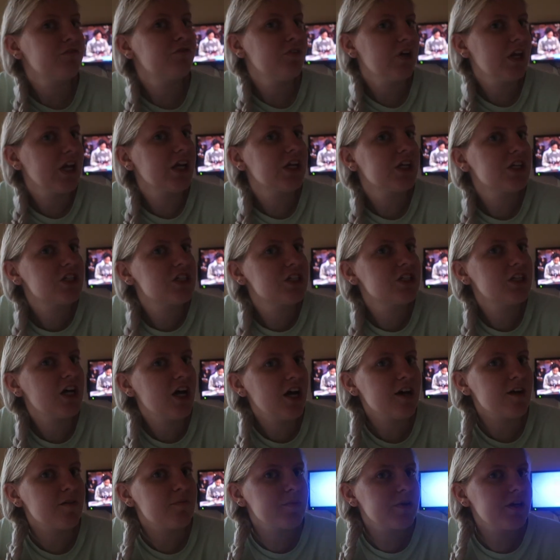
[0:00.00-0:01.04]
to finish
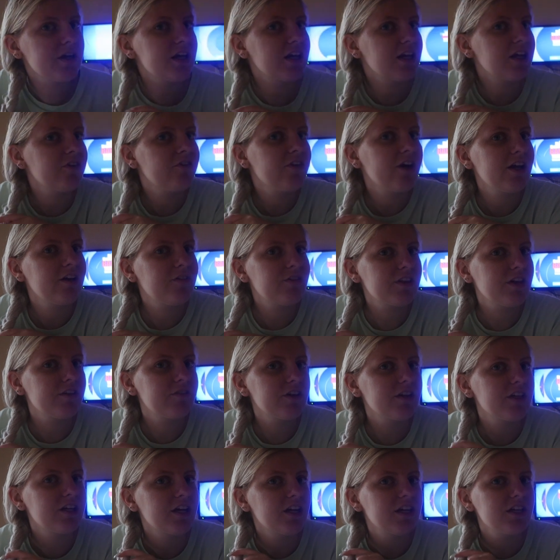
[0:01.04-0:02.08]
up getting ready with
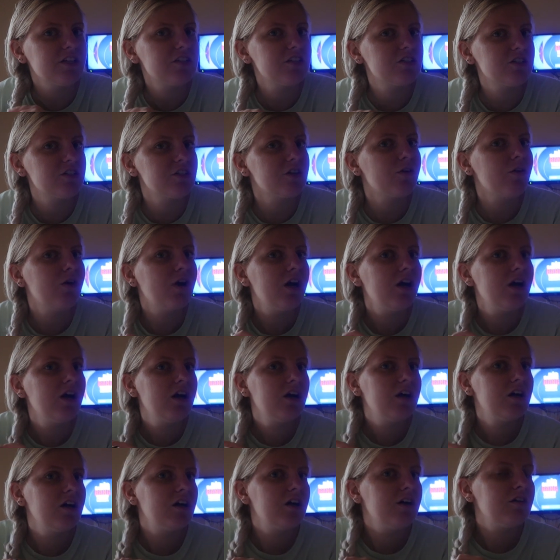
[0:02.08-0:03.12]
everything I need to do
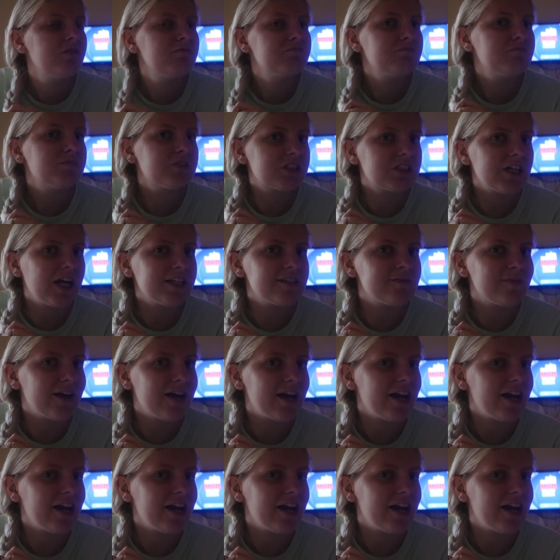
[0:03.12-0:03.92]
besides my